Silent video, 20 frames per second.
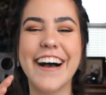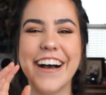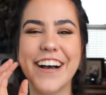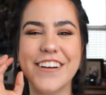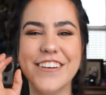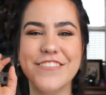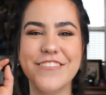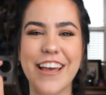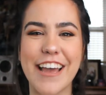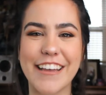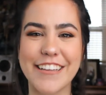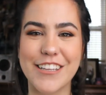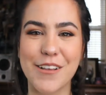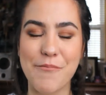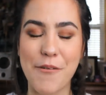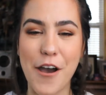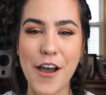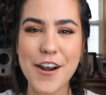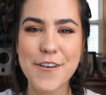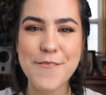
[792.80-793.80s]
um, at the
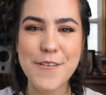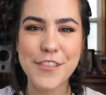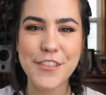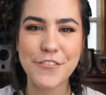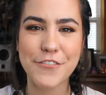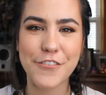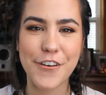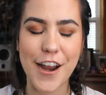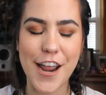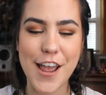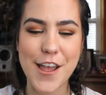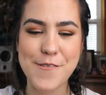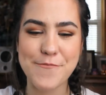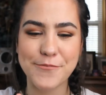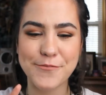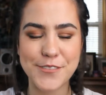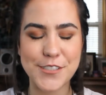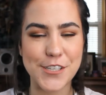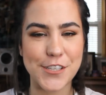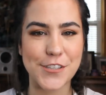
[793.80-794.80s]
bottom of the
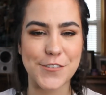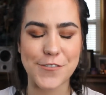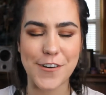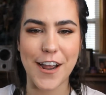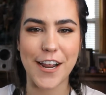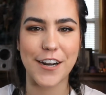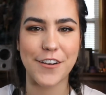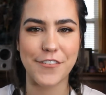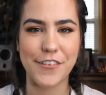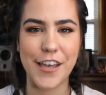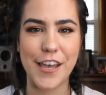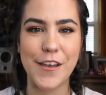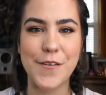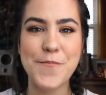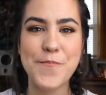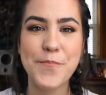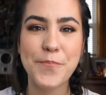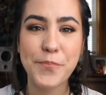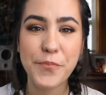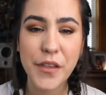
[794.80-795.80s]
frame, to the right of
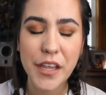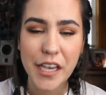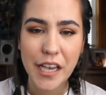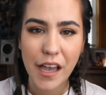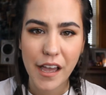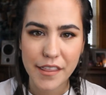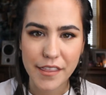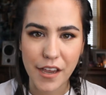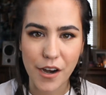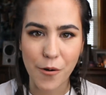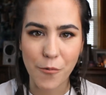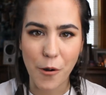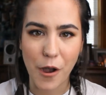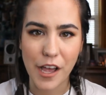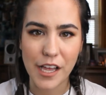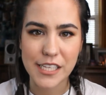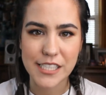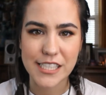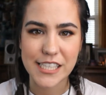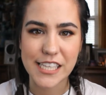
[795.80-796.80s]
it, there
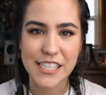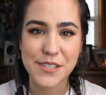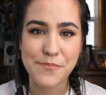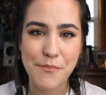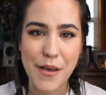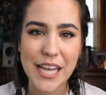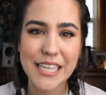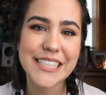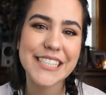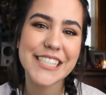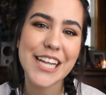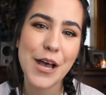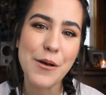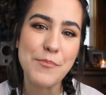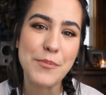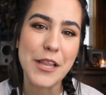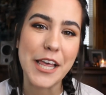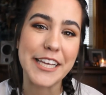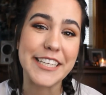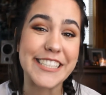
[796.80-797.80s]
was this messed
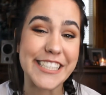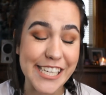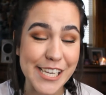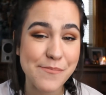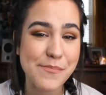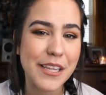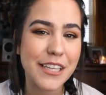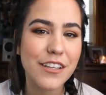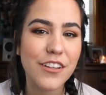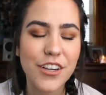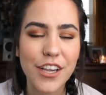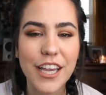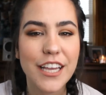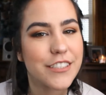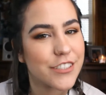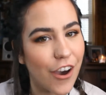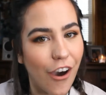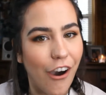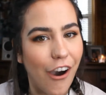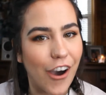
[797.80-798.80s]
up, like demon looking
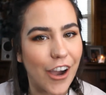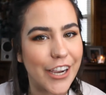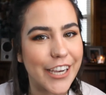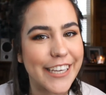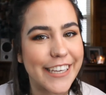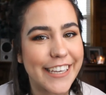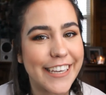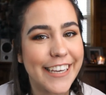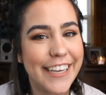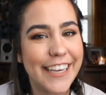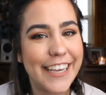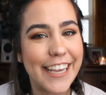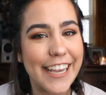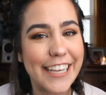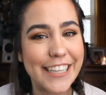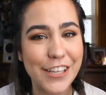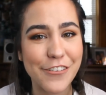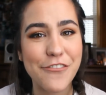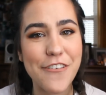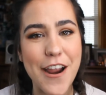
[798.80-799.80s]
dog
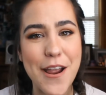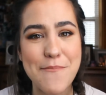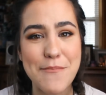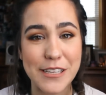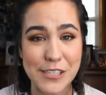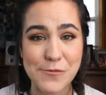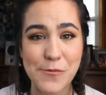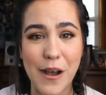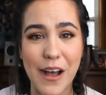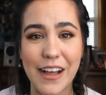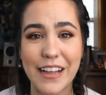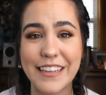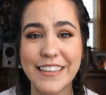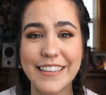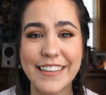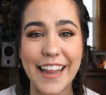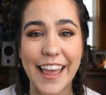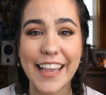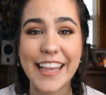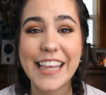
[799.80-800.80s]
in the frame as well.
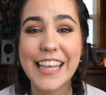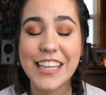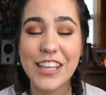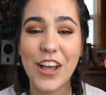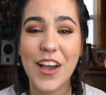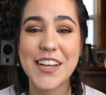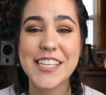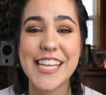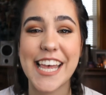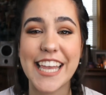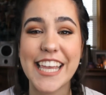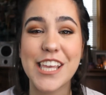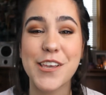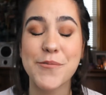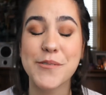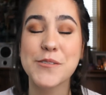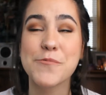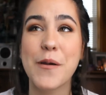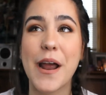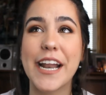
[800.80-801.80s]
Like he looked like he
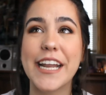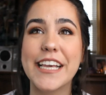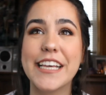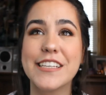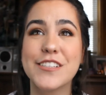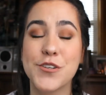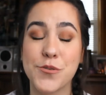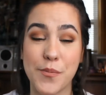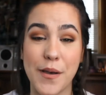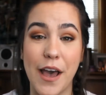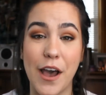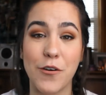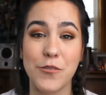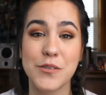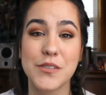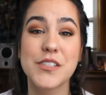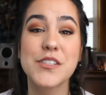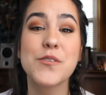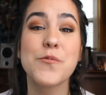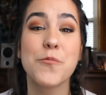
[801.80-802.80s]
was ready to
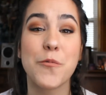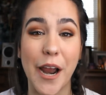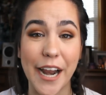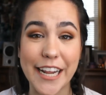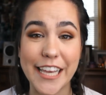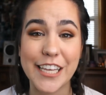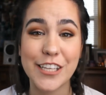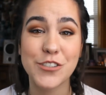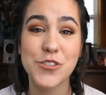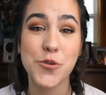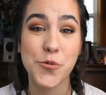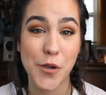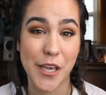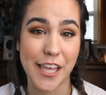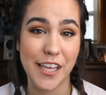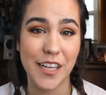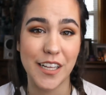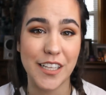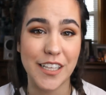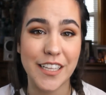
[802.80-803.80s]
pounce, ready to
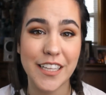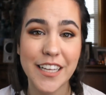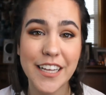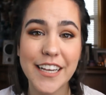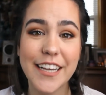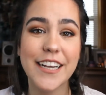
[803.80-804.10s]
kill,